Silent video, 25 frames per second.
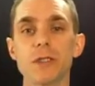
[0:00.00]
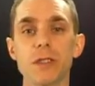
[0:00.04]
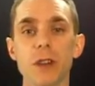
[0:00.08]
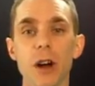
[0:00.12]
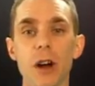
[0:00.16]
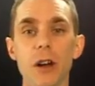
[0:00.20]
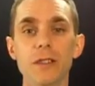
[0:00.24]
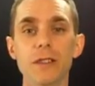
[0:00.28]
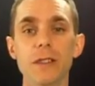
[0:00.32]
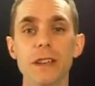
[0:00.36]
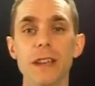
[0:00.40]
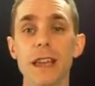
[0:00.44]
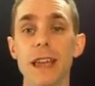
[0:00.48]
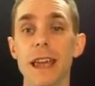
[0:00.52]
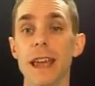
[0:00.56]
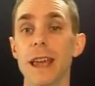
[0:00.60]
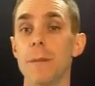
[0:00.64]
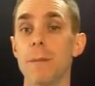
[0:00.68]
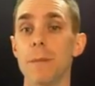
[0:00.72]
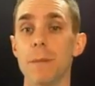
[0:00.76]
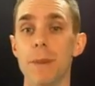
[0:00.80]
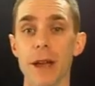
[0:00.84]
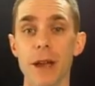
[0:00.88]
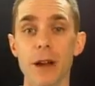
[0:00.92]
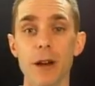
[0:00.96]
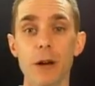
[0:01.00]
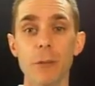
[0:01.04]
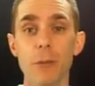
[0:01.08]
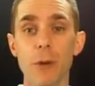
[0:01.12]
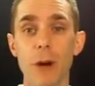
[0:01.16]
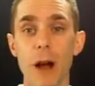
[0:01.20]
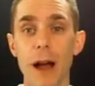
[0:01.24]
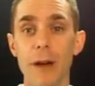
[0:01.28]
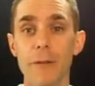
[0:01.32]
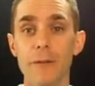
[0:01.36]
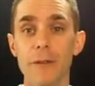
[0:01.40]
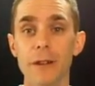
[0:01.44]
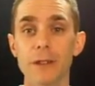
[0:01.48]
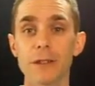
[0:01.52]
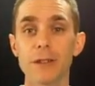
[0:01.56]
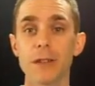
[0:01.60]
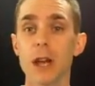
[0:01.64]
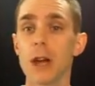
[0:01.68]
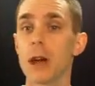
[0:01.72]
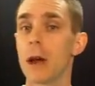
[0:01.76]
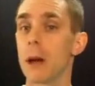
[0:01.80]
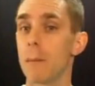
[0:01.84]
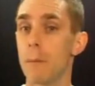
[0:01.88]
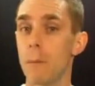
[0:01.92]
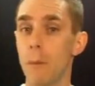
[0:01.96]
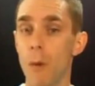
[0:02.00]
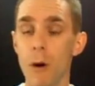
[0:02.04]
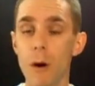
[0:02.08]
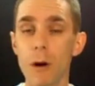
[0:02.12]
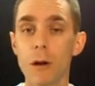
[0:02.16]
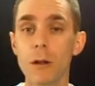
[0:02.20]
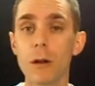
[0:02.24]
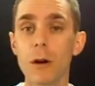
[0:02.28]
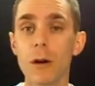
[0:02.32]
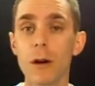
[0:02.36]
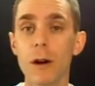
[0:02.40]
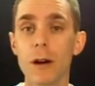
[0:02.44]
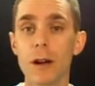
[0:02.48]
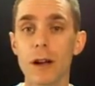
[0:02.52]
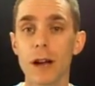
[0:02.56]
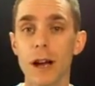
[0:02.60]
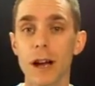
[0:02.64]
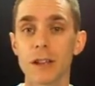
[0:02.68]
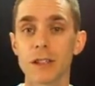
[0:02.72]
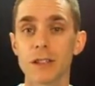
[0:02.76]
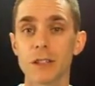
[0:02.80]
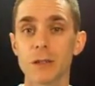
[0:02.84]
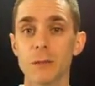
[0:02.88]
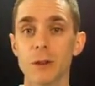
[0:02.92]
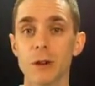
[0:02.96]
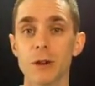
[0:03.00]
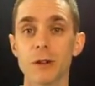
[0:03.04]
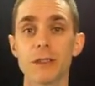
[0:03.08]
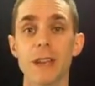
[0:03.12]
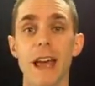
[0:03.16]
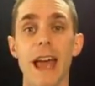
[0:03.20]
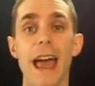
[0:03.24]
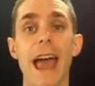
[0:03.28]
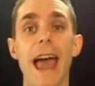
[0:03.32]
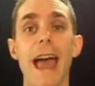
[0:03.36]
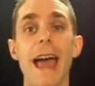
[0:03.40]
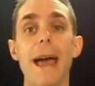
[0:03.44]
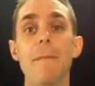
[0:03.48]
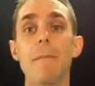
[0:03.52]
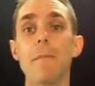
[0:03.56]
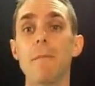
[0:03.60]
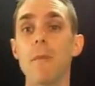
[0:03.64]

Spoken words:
is resulting in bigger profits, more loyal customers,